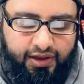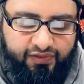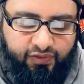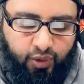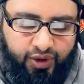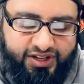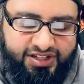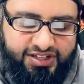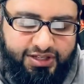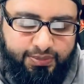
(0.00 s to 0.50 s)

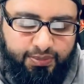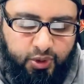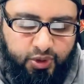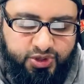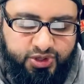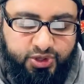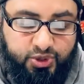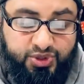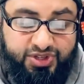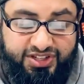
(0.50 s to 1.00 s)
is
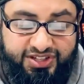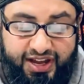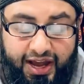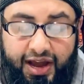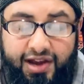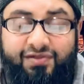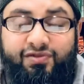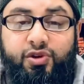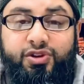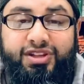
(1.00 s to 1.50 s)
supposed to
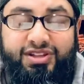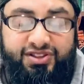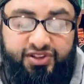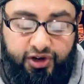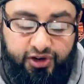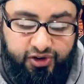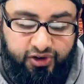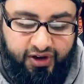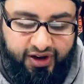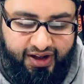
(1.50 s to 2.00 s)
stand for the
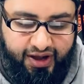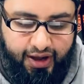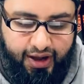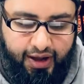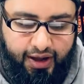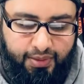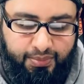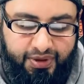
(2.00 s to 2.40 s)
third rak'ah